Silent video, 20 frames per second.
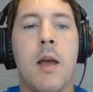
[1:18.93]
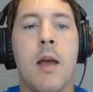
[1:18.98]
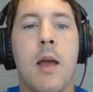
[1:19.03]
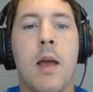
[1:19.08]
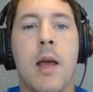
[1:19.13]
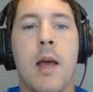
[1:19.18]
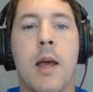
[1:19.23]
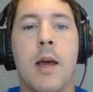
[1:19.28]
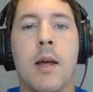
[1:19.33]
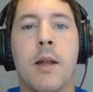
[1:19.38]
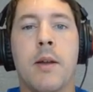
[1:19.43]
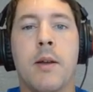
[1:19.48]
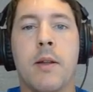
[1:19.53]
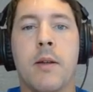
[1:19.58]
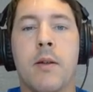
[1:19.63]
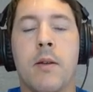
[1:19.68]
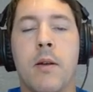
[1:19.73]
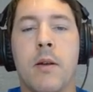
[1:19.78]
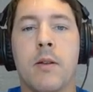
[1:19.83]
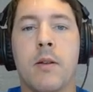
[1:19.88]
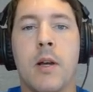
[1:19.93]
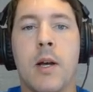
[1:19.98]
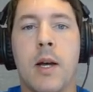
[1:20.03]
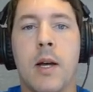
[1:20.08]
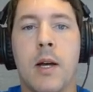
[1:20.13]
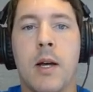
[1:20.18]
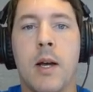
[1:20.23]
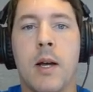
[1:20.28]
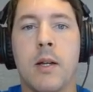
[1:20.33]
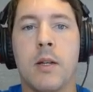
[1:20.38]
And
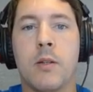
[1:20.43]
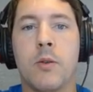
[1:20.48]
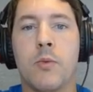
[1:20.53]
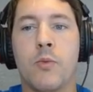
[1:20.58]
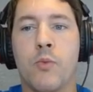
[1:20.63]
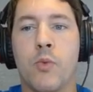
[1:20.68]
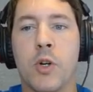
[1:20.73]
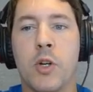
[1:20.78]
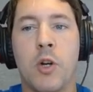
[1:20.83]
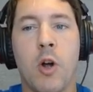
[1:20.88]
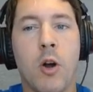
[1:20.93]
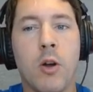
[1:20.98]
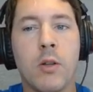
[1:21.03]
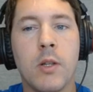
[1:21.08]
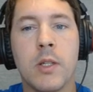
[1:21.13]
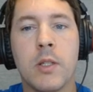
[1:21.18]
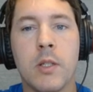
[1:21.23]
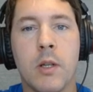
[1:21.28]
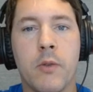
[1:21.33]
regardless